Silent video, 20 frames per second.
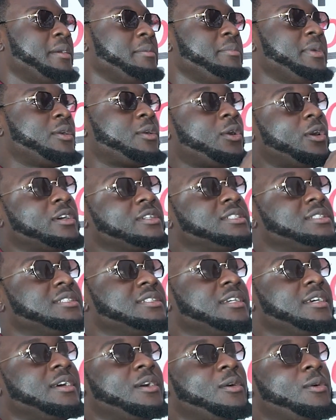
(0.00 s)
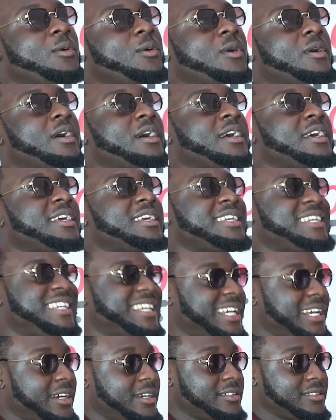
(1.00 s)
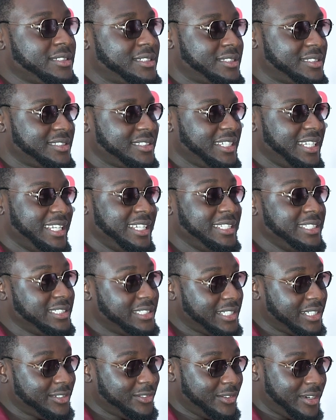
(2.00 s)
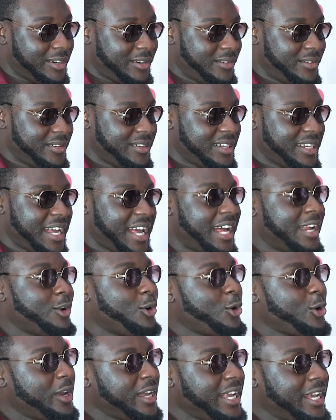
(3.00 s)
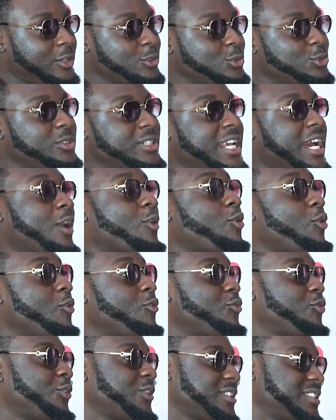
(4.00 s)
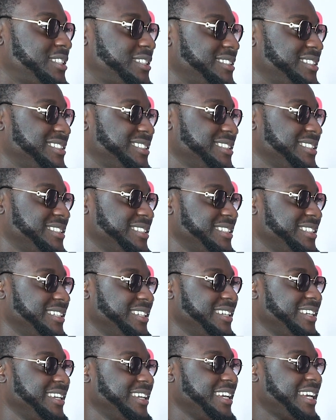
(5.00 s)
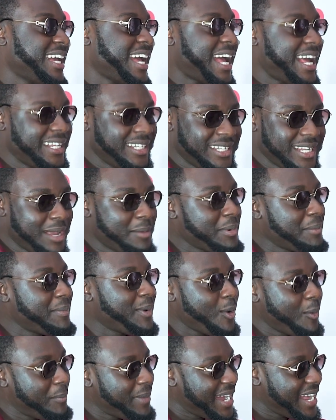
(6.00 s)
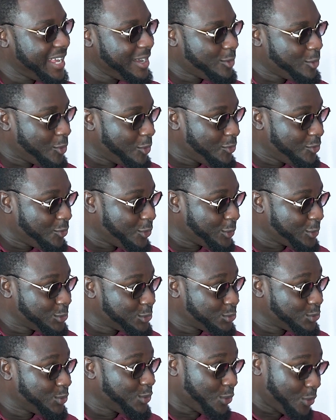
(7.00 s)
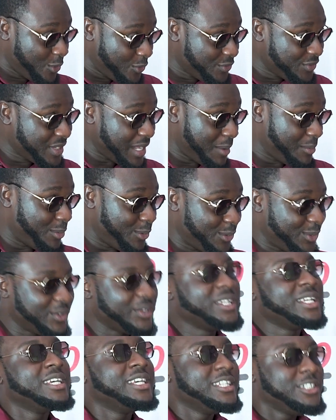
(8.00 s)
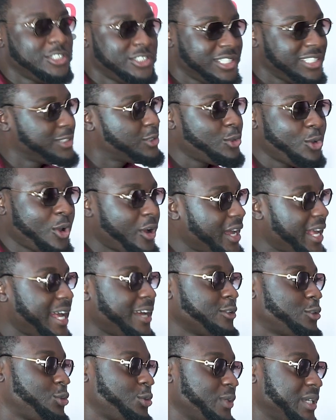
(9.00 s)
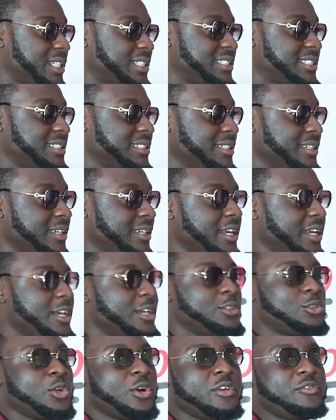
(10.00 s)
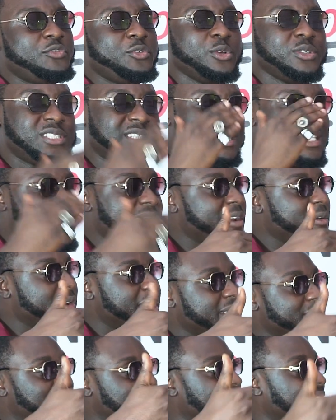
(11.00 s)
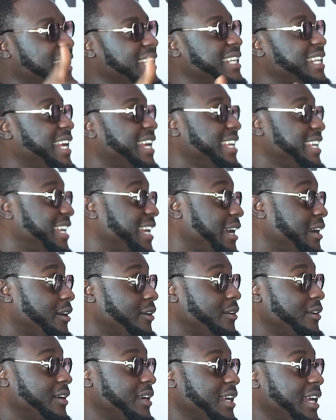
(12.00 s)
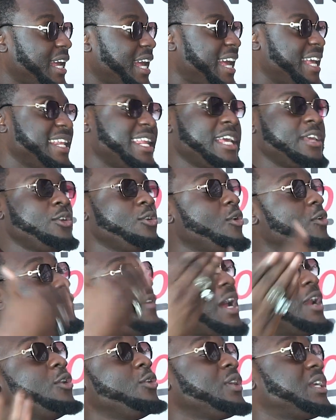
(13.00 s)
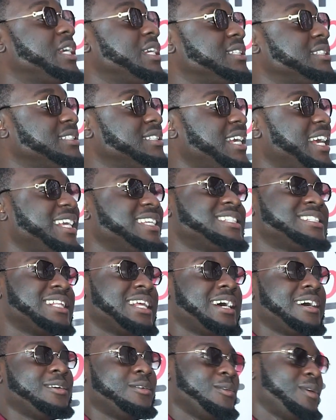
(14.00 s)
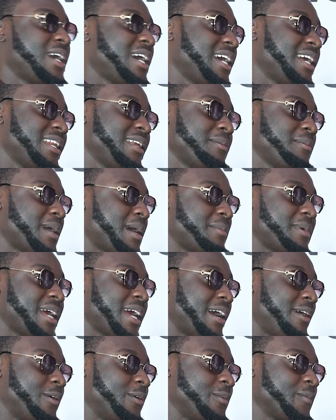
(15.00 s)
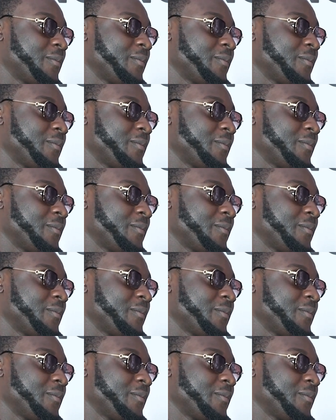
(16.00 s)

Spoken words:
Because girls in general are loyal to their comfort. I dare remember buy a comfortable one. She's loyal to it. So if you see a red flag in a girl and then you overlook it, it's not one ever be how.